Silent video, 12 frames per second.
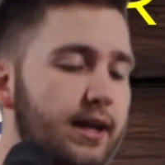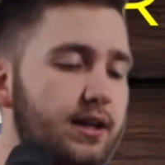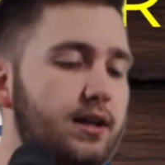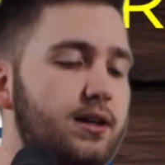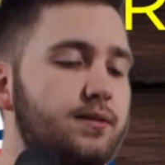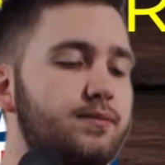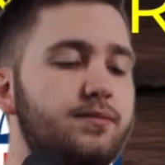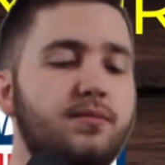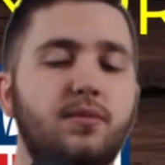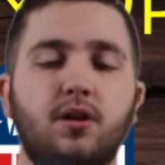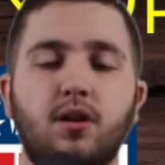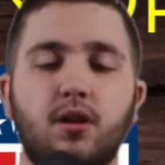
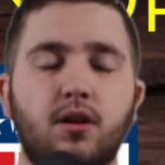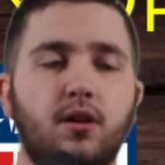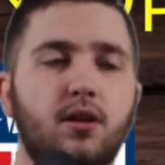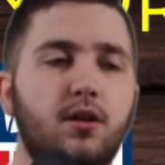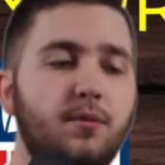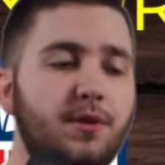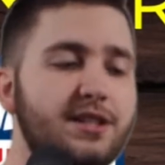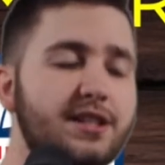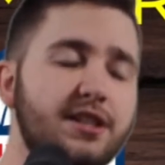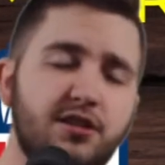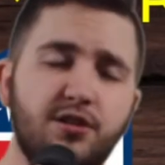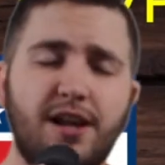And
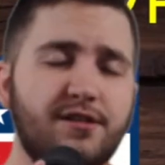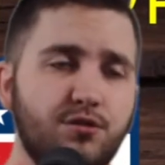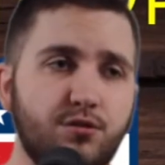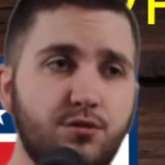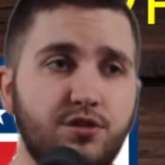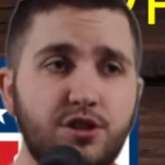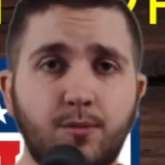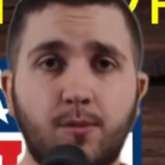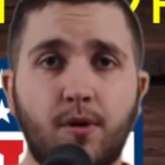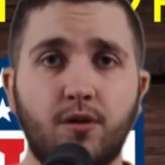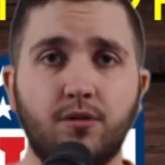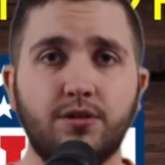let's get to the actual
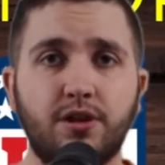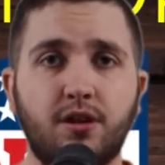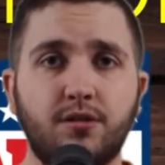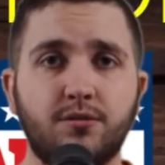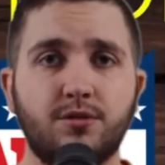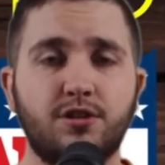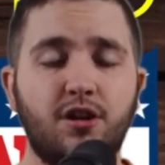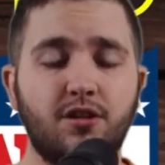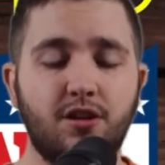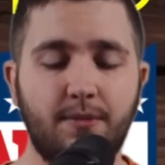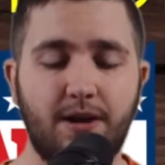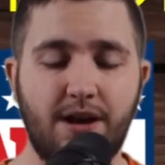Super Bowl. You know, we're
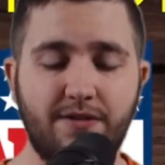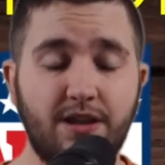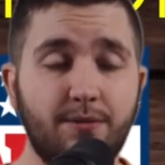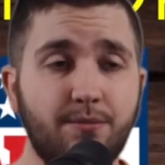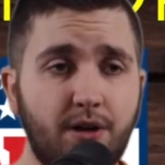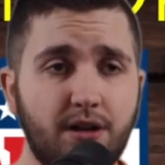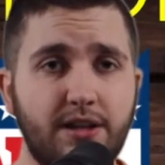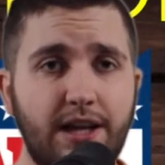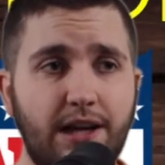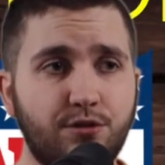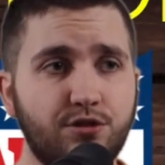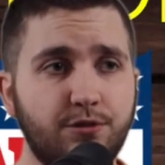talking about everything
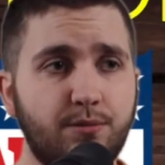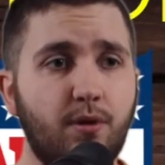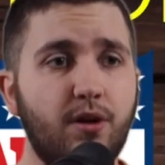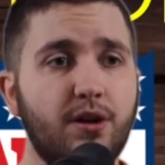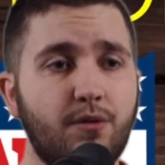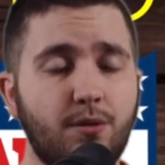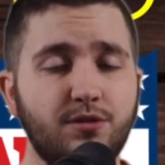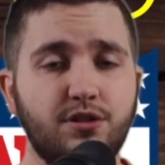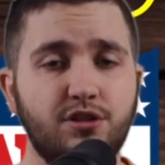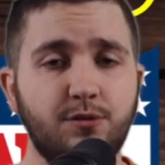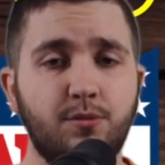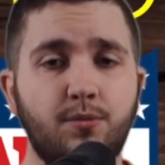but the actual Super Bowl. And
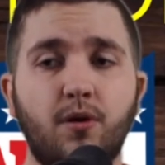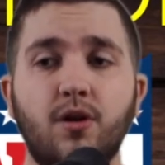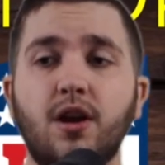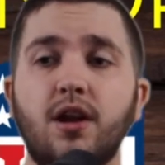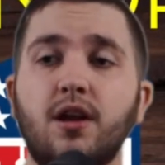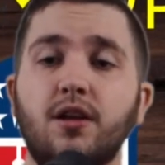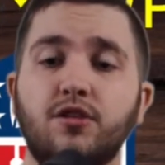what was the Super Bowl?